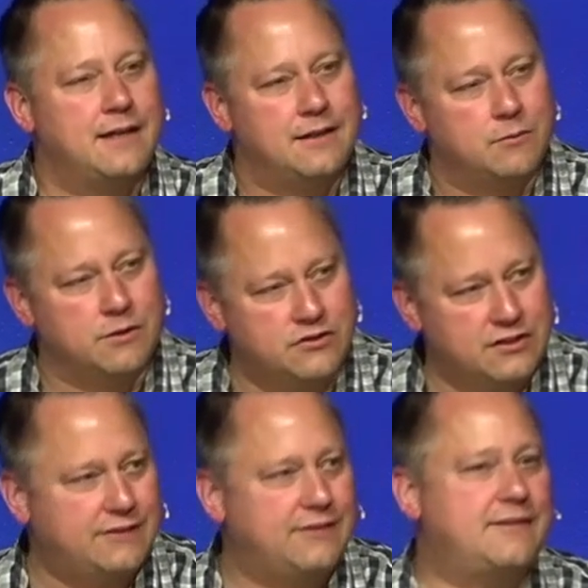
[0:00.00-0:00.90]
what
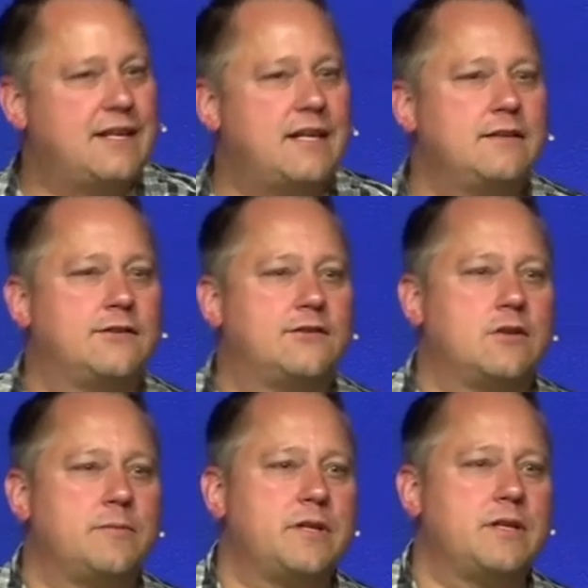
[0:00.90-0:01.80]
Jesus said on the
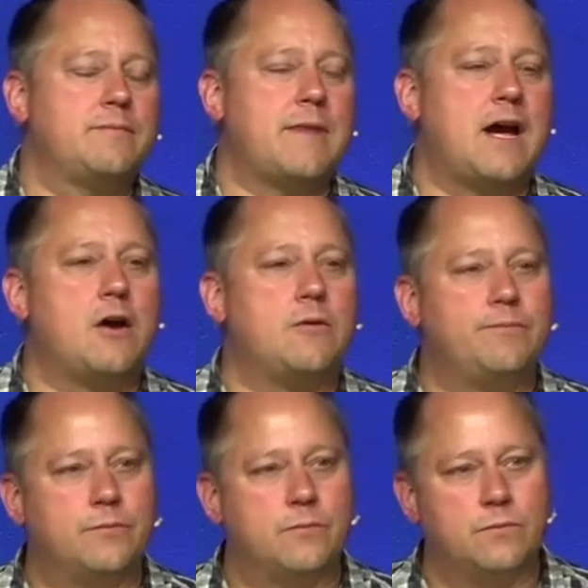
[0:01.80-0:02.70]
Sermon on the Mount,
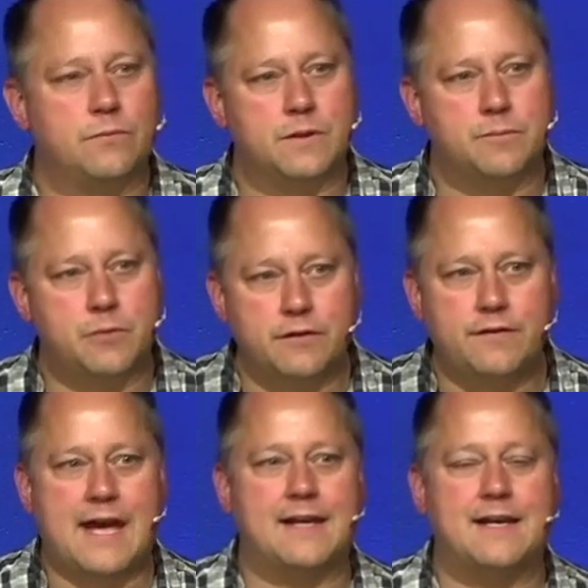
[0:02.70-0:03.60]
the book of
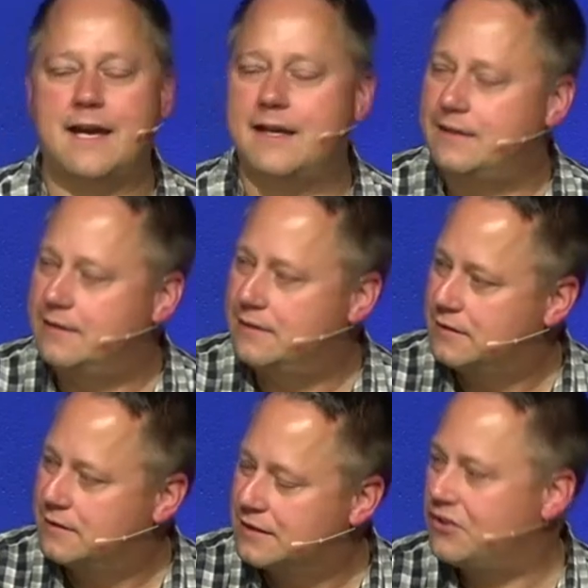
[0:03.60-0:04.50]
Haggai,
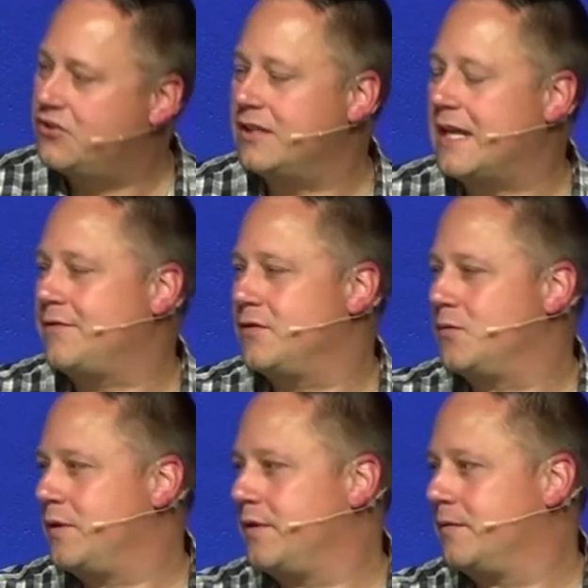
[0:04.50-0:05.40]
get your life in
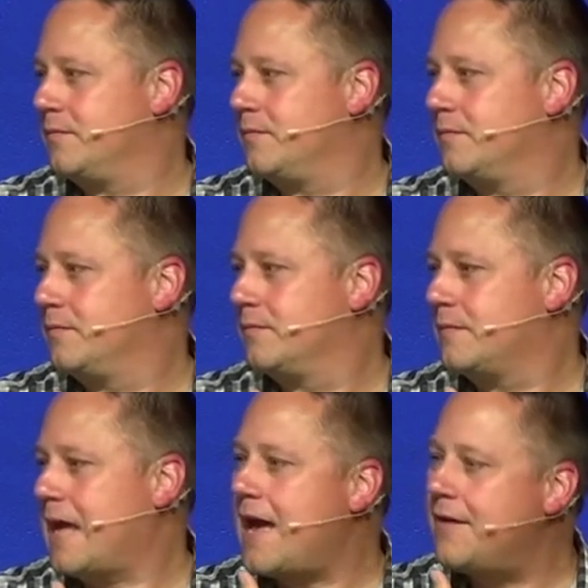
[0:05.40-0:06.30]
rhythm.
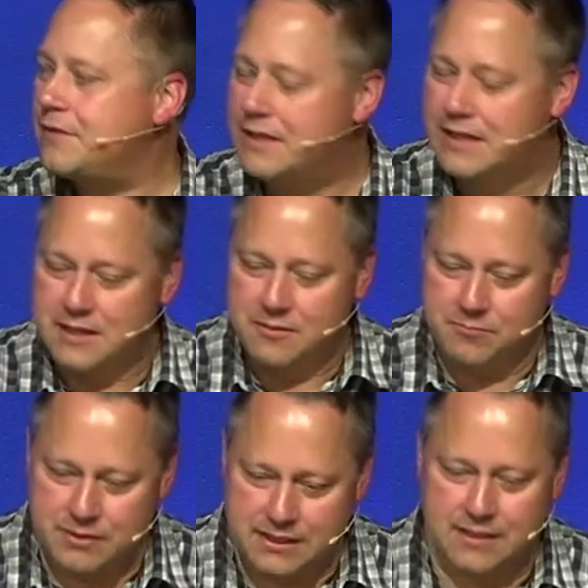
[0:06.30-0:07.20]
Have it
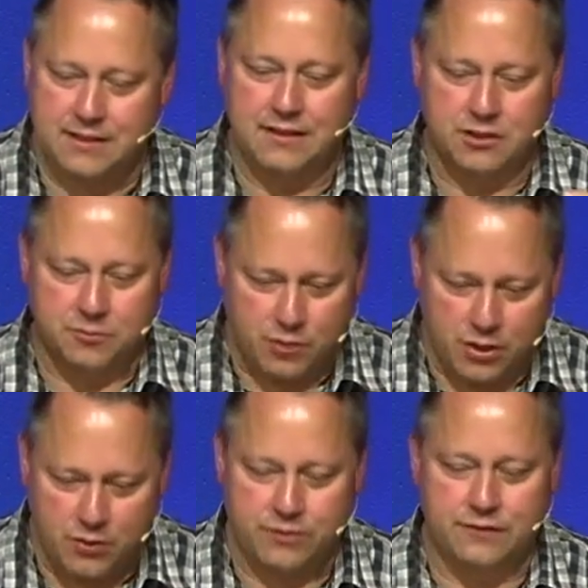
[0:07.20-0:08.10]
be, and your
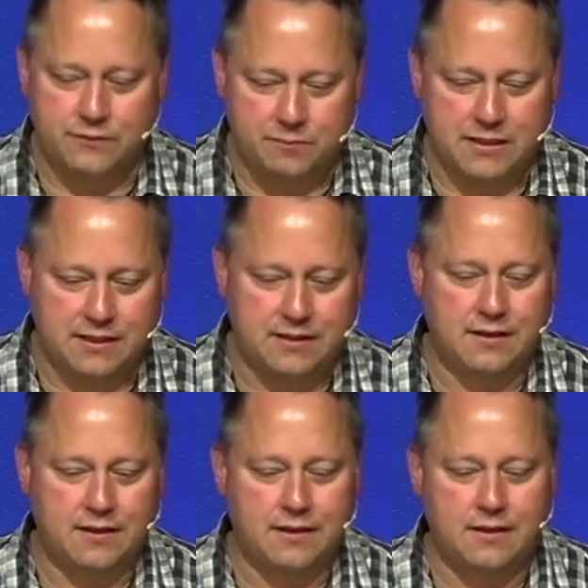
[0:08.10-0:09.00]
priorities be
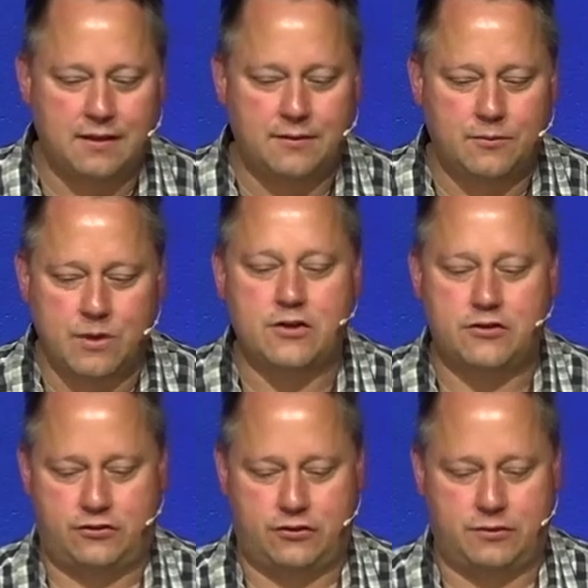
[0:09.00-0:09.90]
where it
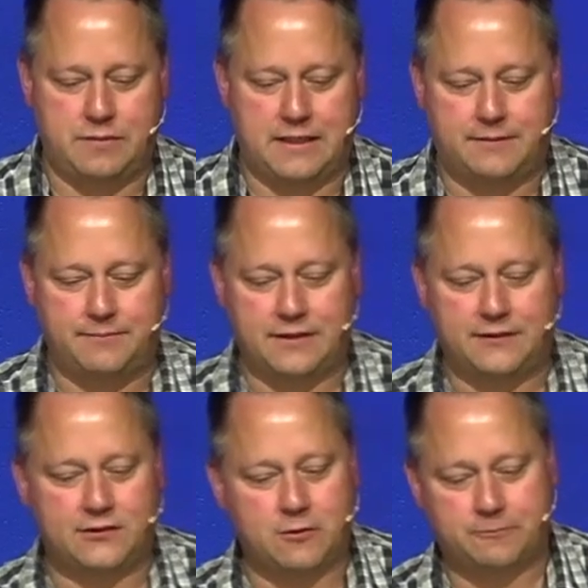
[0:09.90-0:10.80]
should be. And
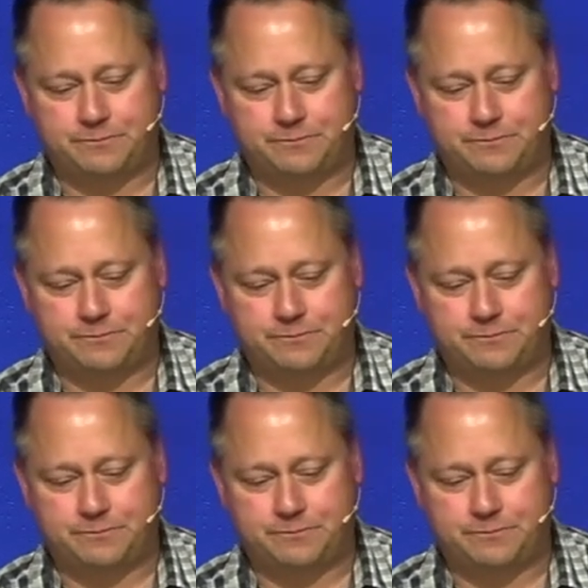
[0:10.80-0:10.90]
so,